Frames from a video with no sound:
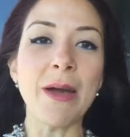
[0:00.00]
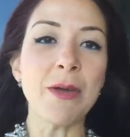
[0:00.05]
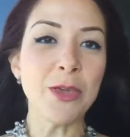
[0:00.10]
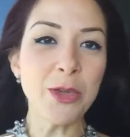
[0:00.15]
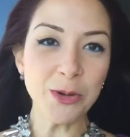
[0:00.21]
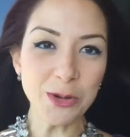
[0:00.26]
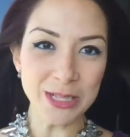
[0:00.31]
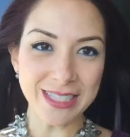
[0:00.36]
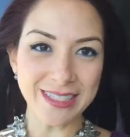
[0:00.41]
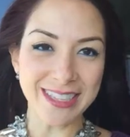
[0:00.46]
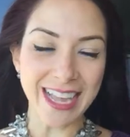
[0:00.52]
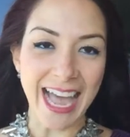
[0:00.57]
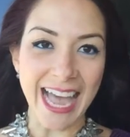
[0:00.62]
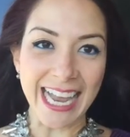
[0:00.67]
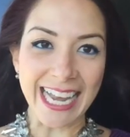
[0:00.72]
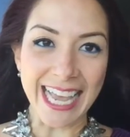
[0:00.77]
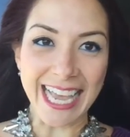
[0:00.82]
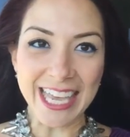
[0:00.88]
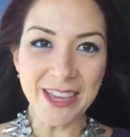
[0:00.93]
your
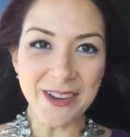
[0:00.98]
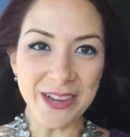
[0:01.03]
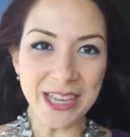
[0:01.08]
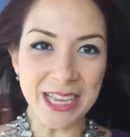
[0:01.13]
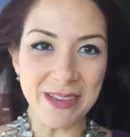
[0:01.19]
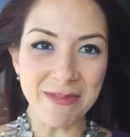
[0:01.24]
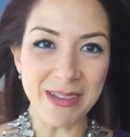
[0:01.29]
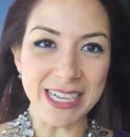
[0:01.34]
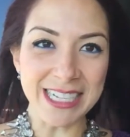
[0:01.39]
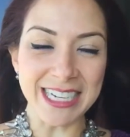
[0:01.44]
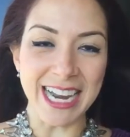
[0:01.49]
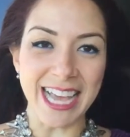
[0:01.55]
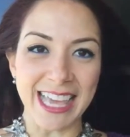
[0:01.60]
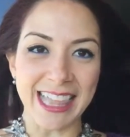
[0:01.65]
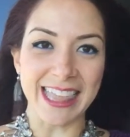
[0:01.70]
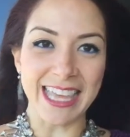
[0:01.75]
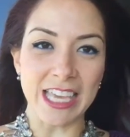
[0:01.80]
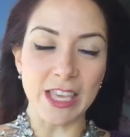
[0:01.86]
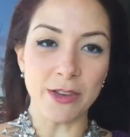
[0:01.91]
style and your image, and
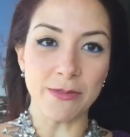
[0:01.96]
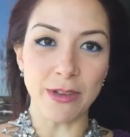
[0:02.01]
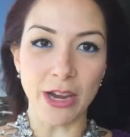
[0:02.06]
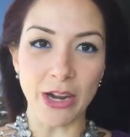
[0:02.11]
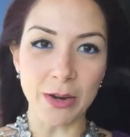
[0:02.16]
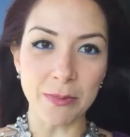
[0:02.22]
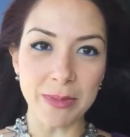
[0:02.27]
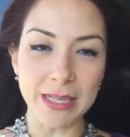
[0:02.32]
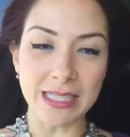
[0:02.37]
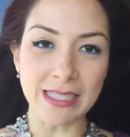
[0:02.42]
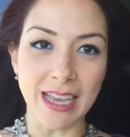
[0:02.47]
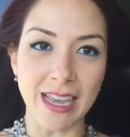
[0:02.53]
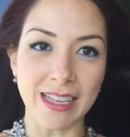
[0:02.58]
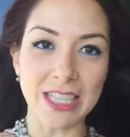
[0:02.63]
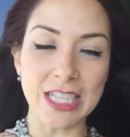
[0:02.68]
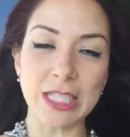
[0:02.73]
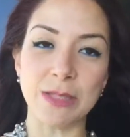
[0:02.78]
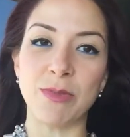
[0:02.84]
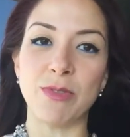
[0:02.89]
I think you've heard me
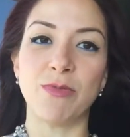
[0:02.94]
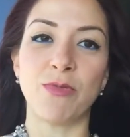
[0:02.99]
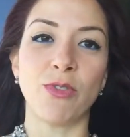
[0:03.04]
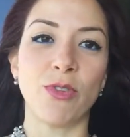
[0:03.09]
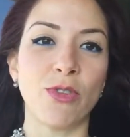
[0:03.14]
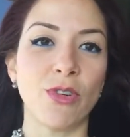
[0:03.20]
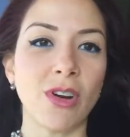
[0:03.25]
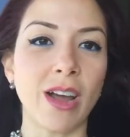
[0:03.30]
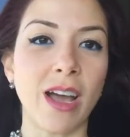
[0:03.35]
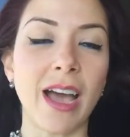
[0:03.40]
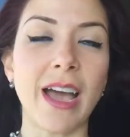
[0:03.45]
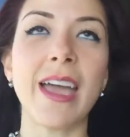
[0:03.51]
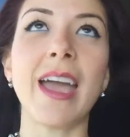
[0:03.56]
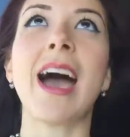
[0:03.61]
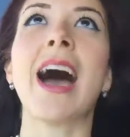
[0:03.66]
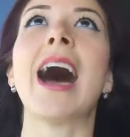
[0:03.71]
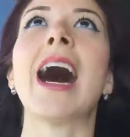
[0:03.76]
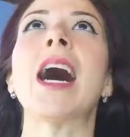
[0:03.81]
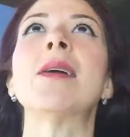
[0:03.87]
saying this before,
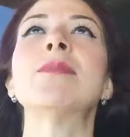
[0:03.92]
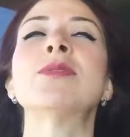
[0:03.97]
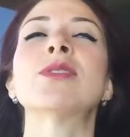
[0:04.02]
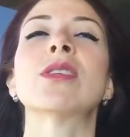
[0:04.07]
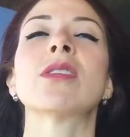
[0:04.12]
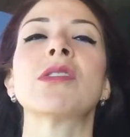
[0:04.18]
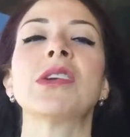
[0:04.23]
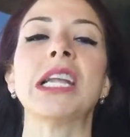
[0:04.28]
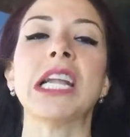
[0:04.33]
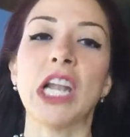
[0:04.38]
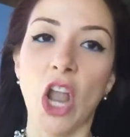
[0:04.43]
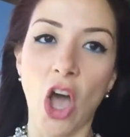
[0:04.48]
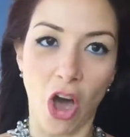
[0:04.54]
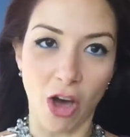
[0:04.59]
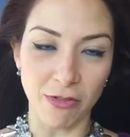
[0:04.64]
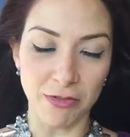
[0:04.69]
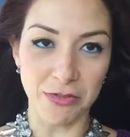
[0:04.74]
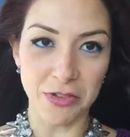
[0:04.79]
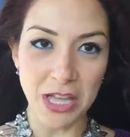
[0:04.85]
I absolutely
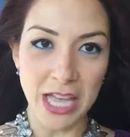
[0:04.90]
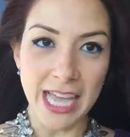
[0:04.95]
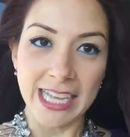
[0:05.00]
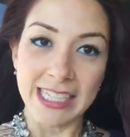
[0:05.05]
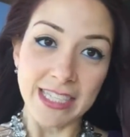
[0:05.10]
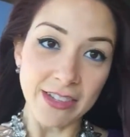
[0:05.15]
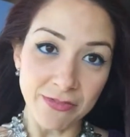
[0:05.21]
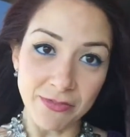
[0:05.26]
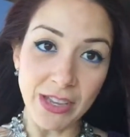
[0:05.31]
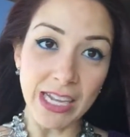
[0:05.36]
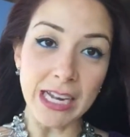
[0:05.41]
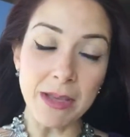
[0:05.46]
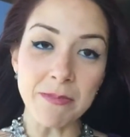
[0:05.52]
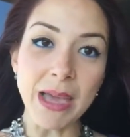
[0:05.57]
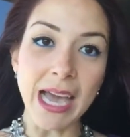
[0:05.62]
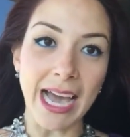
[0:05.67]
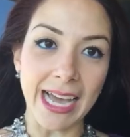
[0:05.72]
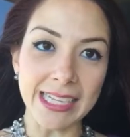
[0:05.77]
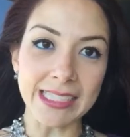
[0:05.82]
love the feeling
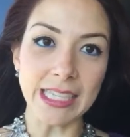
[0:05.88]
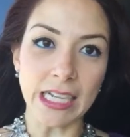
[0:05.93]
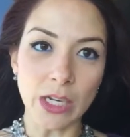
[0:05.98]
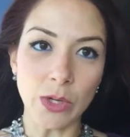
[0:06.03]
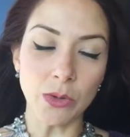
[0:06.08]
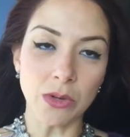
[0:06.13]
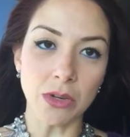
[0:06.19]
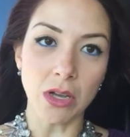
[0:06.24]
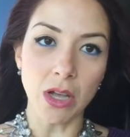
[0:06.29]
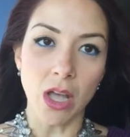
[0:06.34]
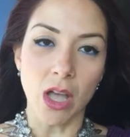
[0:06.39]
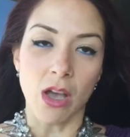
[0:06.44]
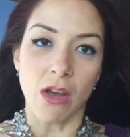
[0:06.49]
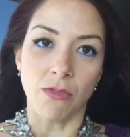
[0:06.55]
behind the look.